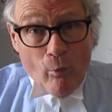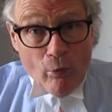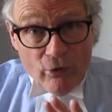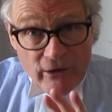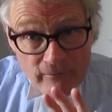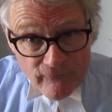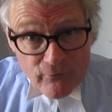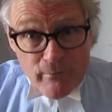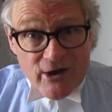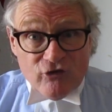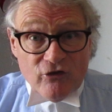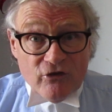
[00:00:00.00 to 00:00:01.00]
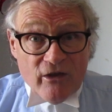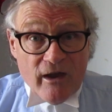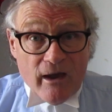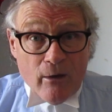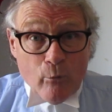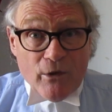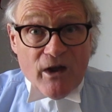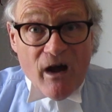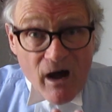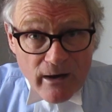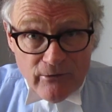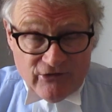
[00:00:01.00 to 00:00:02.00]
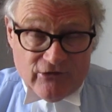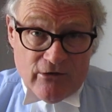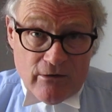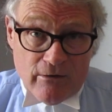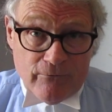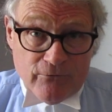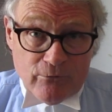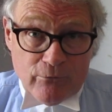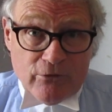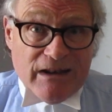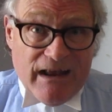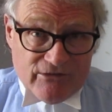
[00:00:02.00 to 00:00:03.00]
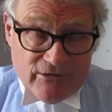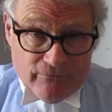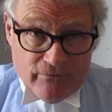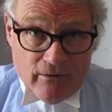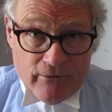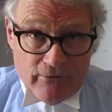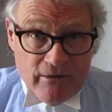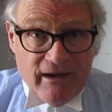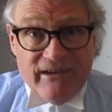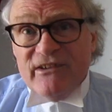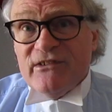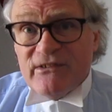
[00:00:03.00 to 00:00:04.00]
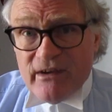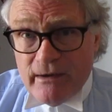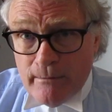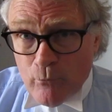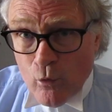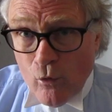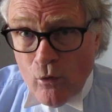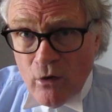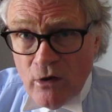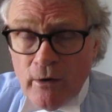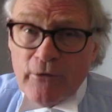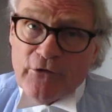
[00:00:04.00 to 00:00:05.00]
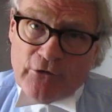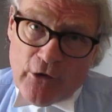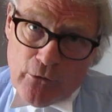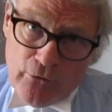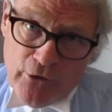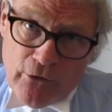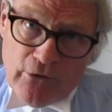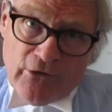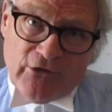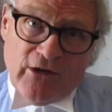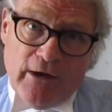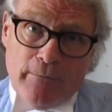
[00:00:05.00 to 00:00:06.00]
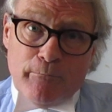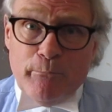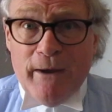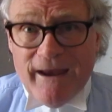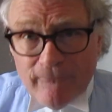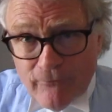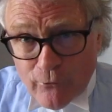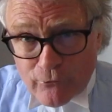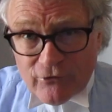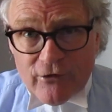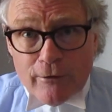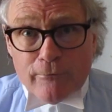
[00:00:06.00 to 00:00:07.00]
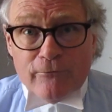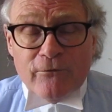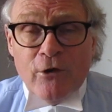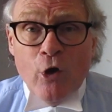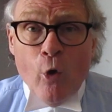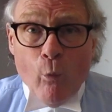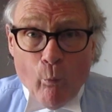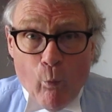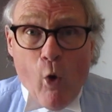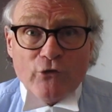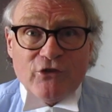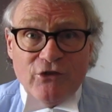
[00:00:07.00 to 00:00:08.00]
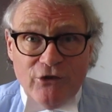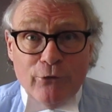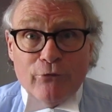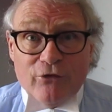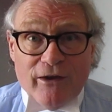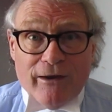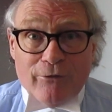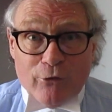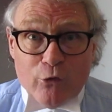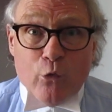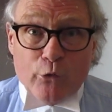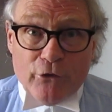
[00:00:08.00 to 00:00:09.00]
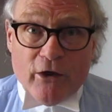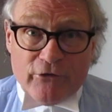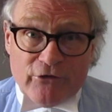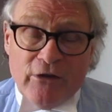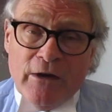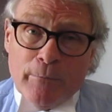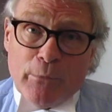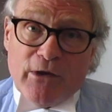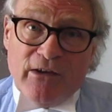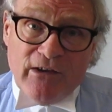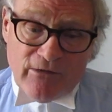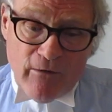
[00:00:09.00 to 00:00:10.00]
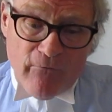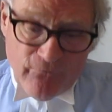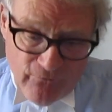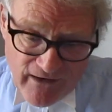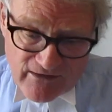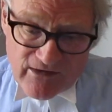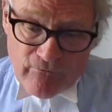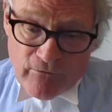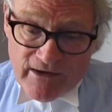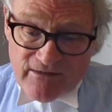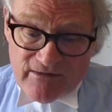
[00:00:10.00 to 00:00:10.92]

the information there when I served was classified. It isn't anymore. So you can see and pick for yourself what you think the Corps does. But it is effectively